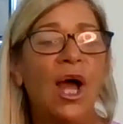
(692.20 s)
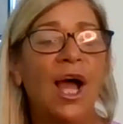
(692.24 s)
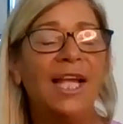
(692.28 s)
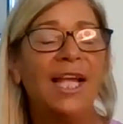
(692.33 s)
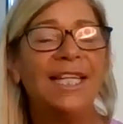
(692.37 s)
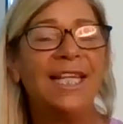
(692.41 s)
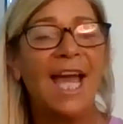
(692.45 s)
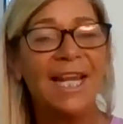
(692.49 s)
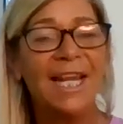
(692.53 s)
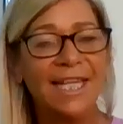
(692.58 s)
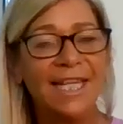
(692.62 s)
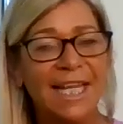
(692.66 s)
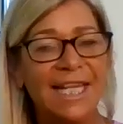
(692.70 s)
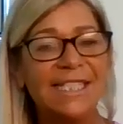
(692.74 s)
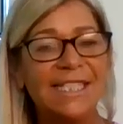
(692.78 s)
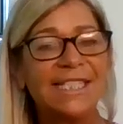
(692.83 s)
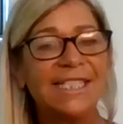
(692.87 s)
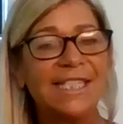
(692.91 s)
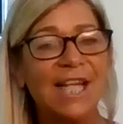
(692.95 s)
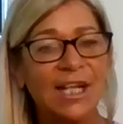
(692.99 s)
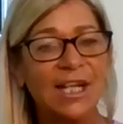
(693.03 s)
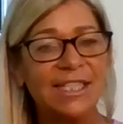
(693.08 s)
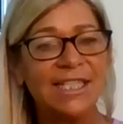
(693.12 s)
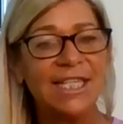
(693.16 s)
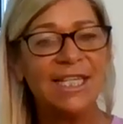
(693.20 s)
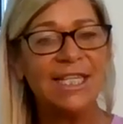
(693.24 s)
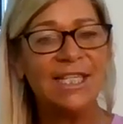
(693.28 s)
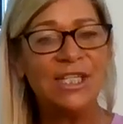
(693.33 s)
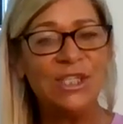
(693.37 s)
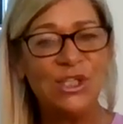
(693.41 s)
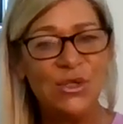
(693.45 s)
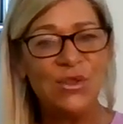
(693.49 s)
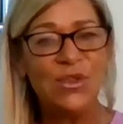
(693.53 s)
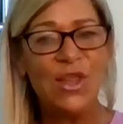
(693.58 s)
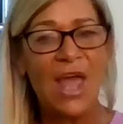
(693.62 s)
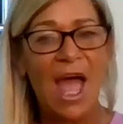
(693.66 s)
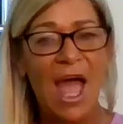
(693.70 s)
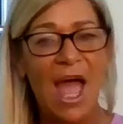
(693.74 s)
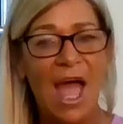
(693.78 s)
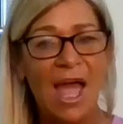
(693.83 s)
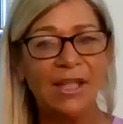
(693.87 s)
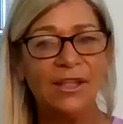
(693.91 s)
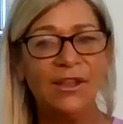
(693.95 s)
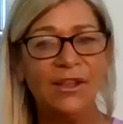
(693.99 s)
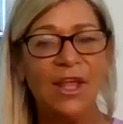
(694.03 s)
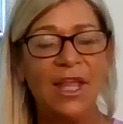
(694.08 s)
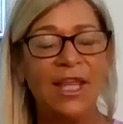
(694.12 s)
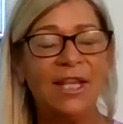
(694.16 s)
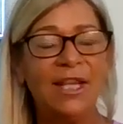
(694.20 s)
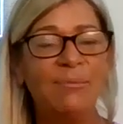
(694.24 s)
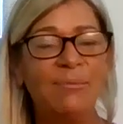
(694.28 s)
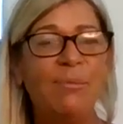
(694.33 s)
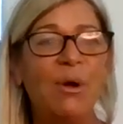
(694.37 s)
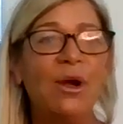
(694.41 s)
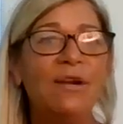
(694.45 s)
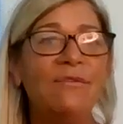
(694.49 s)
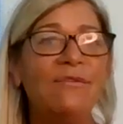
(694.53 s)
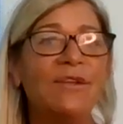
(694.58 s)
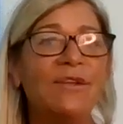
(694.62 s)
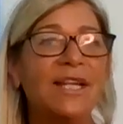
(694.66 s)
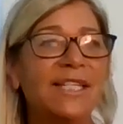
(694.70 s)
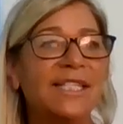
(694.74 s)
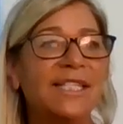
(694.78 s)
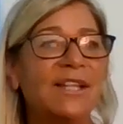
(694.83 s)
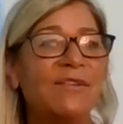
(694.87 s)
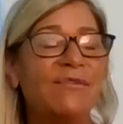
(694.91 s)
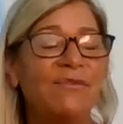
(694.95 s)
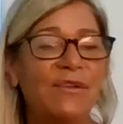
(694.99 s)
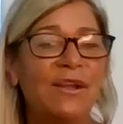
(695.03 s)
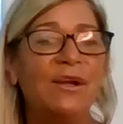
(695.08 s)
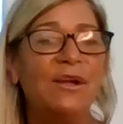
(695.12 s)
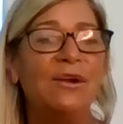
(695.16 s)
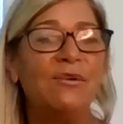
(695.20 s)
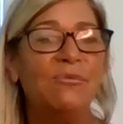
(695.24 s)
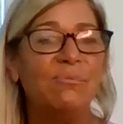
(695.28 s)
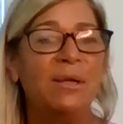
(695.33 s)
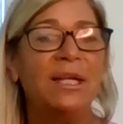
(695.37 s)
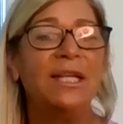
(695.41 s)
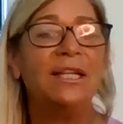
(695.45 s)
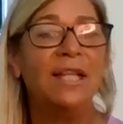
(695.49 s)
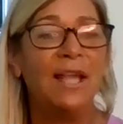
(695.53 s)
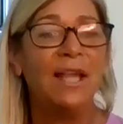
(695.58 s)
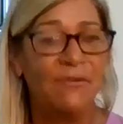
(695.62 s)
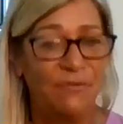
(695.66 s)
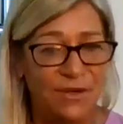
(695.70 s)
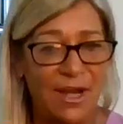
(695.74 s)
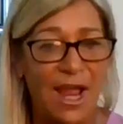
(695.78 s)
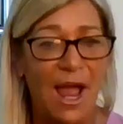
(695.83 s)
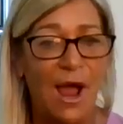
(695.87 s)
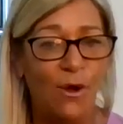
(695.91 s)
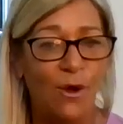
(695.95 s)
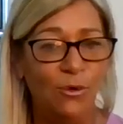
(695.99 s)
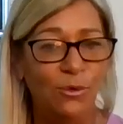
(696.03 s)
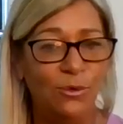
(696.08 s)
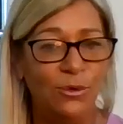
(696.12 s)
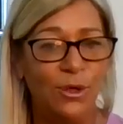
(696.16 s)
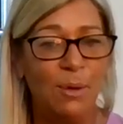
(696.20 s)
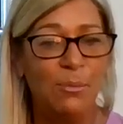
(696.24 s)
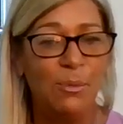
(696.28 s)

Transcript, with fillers: um, kind of get sucked into that. And part of it is the fear of being left out.